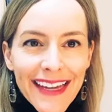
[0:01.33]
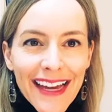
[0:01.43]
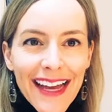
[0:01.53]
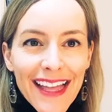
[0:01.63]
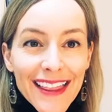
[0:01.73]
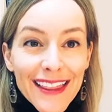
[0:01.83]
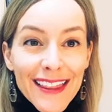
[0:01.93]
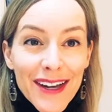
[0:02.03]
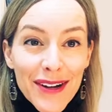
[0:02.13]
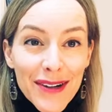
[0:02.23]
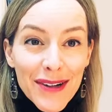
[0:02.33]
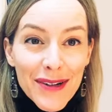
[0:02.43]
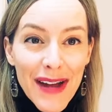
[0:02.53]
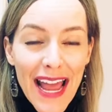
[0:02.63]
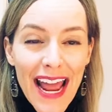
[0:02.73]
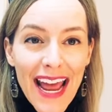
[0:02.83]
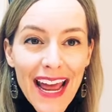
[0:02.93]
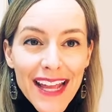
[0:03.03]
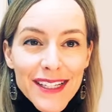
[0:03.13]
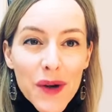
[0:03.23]
Hello
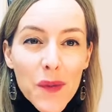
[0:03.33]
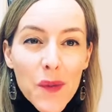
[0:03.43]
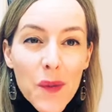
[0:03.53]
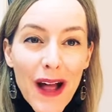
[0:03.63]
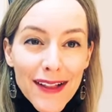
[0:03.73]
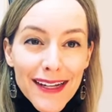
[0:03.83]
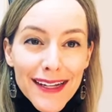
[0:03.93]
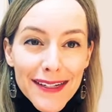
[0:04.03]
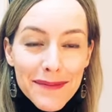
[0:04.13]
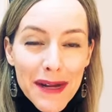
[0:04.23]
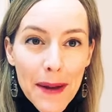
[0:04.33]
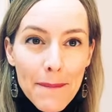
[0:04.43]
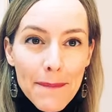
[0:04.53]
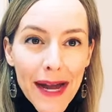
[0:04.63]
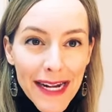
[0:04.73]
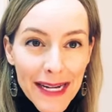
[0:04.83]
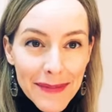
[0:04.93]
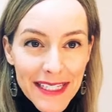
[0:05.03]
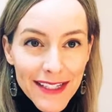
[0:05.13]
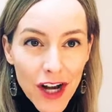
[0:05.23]
and welcome. My name
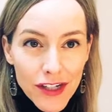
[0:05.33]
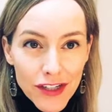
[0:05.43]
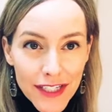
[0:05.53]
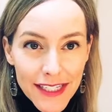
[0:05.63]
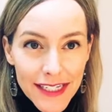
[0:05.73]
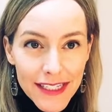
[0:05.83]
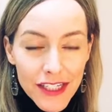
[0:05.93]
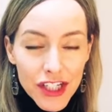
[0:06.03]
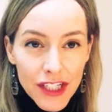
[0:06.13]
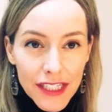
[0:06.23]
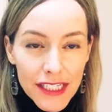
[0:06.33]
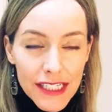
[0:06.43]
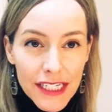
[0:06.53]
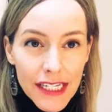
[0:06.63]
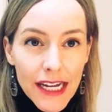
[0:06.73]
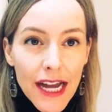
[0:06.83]
is Dr. Stacy Shillington.